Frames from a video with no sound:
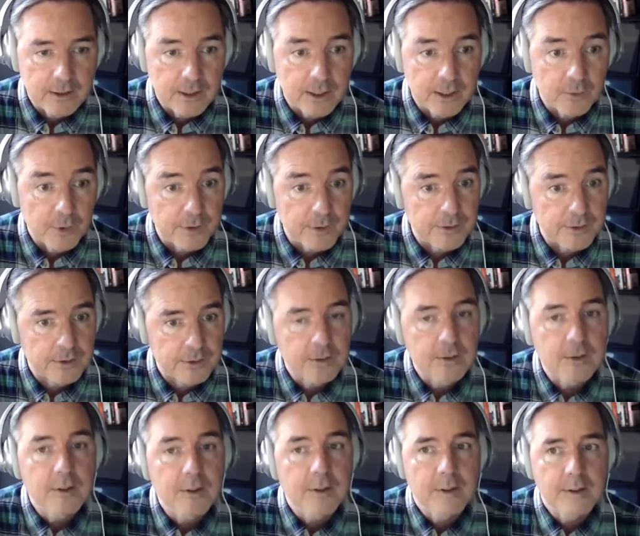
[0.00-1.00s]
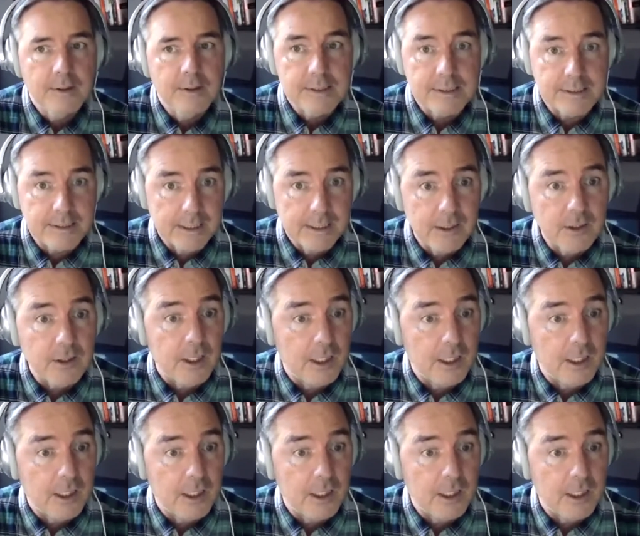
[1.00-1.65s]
with still a